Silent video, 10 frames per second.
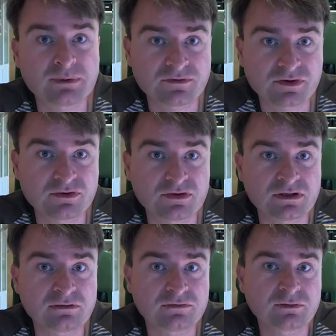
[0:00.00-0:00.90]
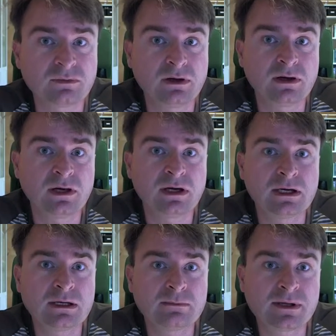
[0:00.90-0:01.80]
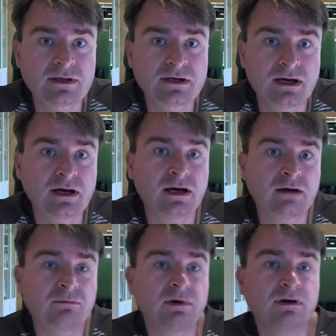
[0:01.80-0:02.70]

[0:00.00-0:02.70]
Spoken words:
of itself. by the time,